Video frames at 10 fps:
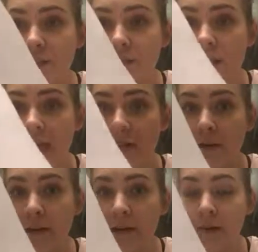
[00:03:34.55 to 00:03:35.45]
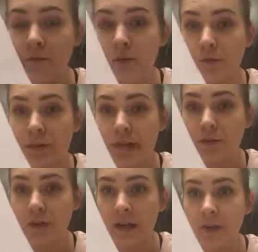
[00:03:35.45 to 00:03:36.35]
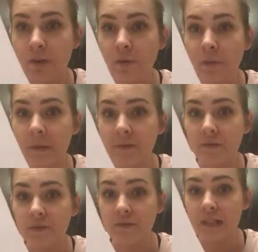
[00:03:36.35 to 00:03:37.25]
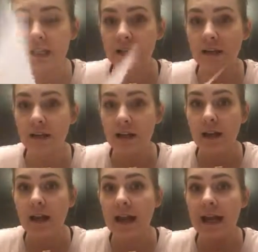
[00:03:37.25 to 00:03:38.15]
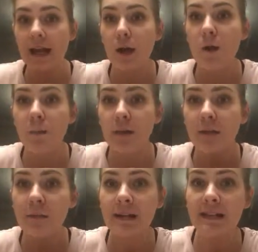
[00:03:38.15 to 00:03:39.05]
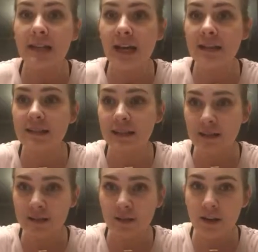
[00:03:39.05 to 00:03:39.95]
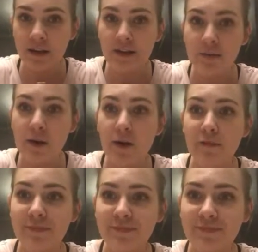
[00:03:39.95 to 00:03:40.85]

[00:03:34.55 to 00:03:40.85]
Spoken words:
So the area of your right triangle would be 15. I hope that makes sense, and I'll see you guys tomorrow.